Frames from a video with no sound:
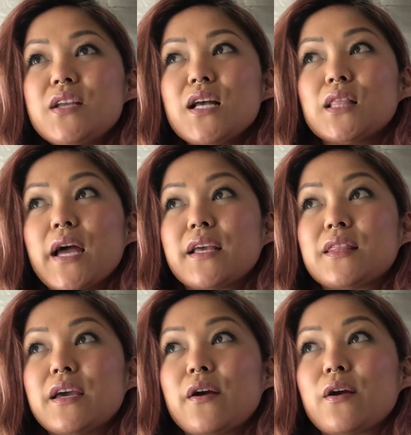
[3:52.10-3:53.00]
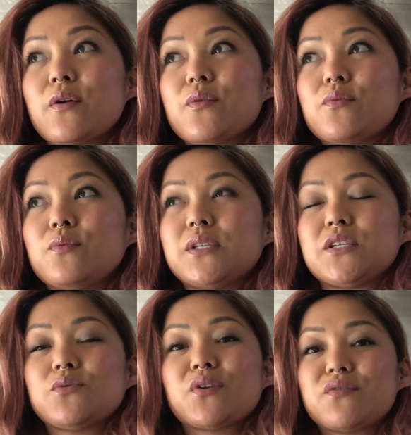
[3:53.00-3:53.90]
like there was a
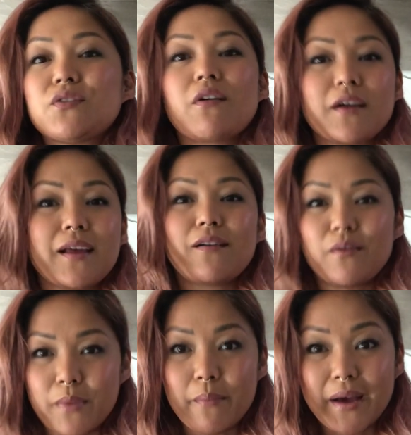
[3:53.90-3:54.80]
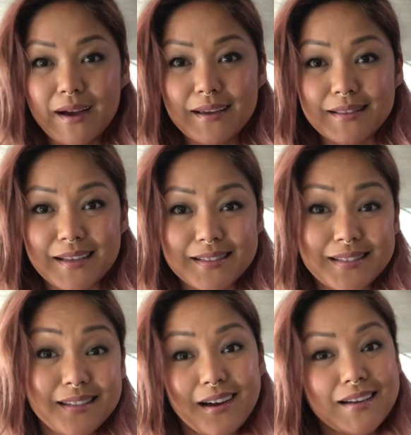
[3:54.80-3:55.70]
sort of target on my back, and that's
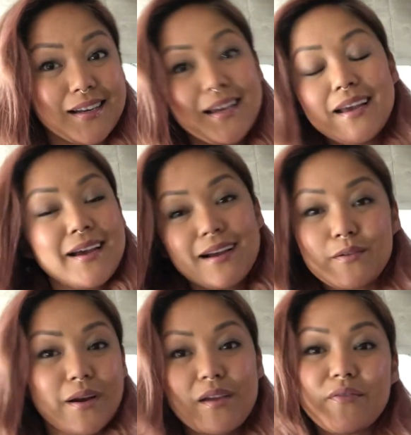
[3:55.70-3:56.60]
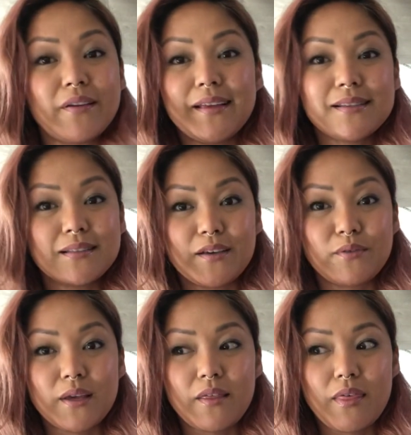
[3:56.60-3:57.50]
not a great feeling to live
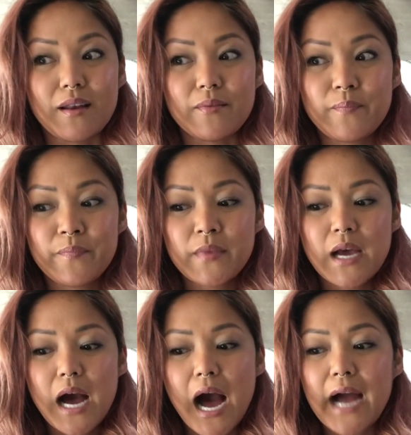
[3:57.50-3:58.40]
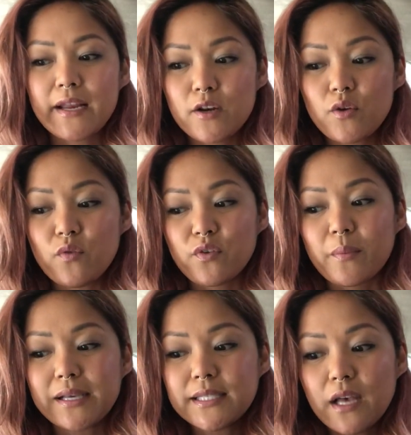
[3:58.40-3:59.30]
with. And I knew for
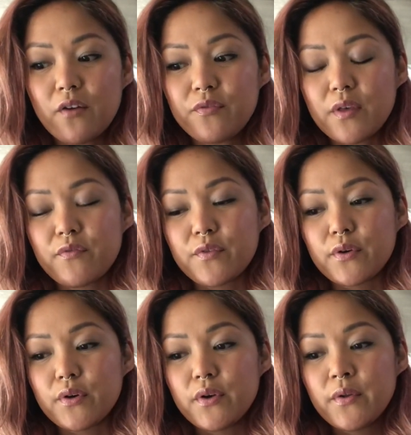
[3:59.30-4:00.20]
myself that for